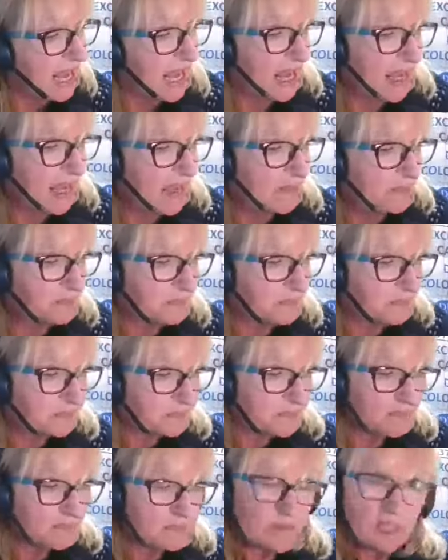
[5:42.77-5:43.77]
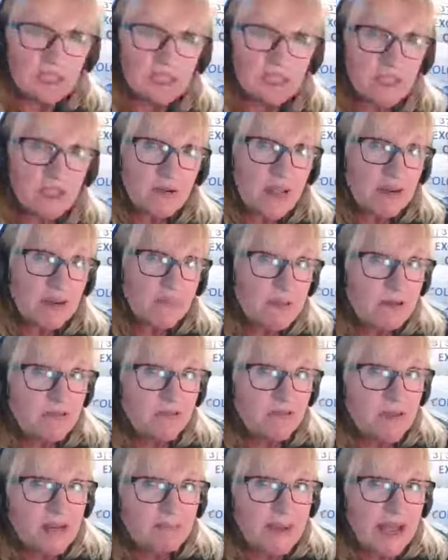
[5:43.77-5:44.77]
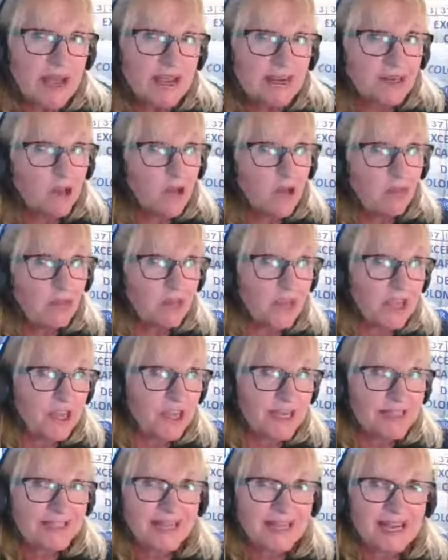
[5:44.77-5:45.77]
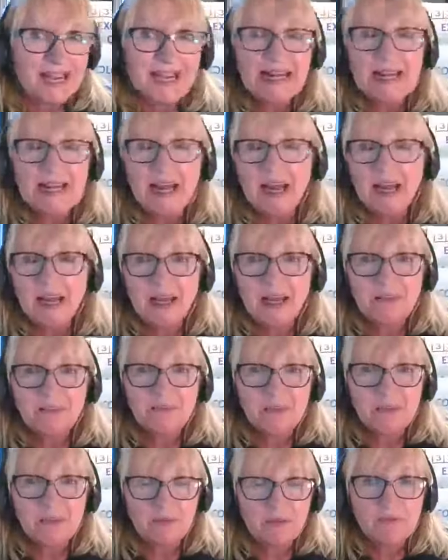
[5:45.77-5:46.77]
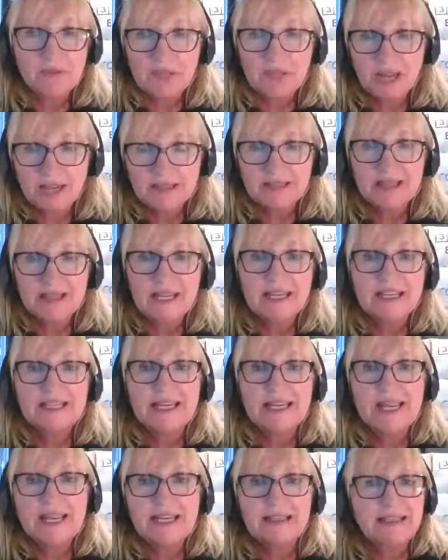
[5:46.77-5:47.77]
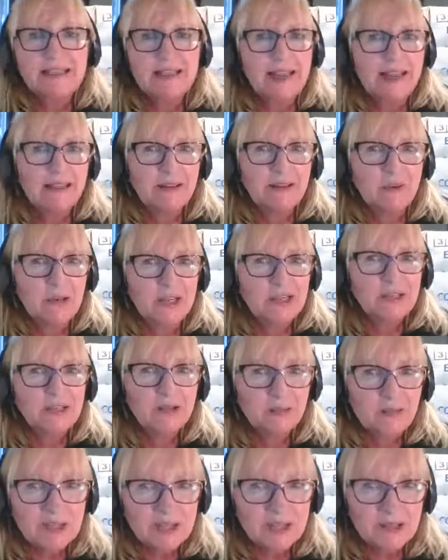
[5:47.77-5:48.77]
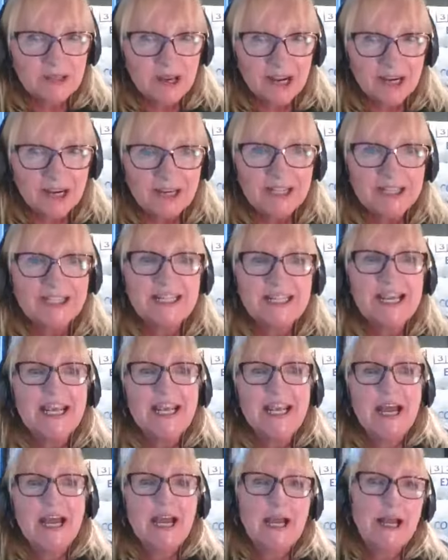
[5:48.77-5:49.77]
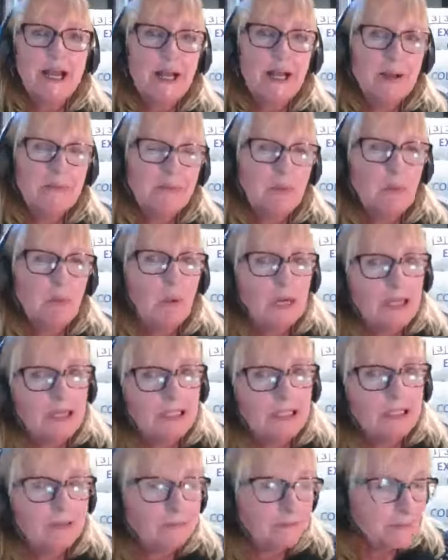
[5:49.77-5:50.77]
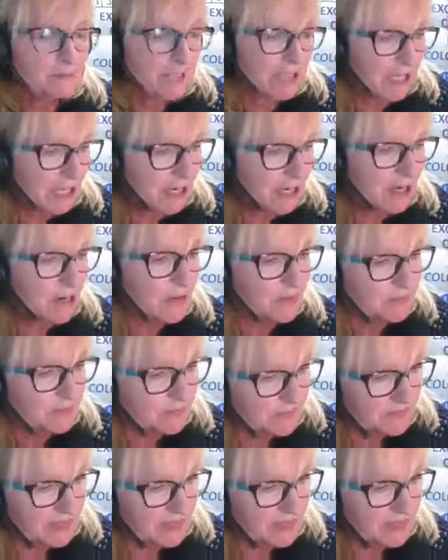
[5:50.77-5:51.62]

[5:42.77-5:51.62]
Um, so we had a bit of feedback on Thursday um, from last Thursday saying the questions were a bit too hard. Um, well, you know,